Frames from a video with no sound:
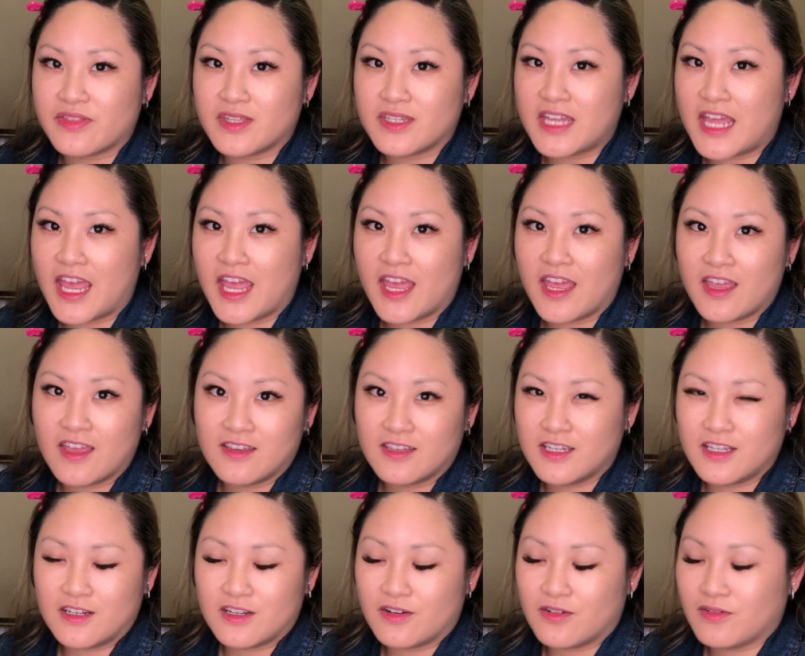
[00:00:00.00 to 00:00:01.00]
the day,
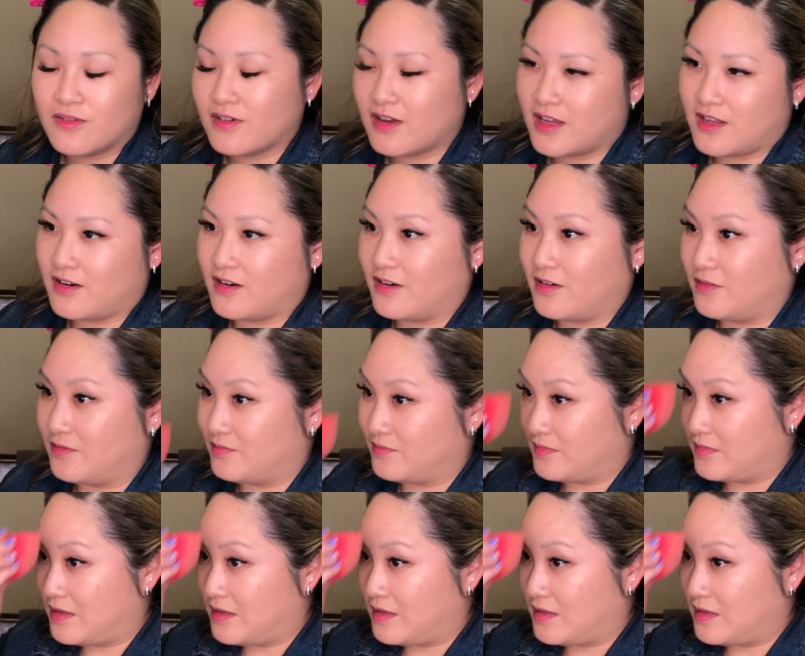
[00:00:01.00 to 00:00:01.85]
you know? I don't know.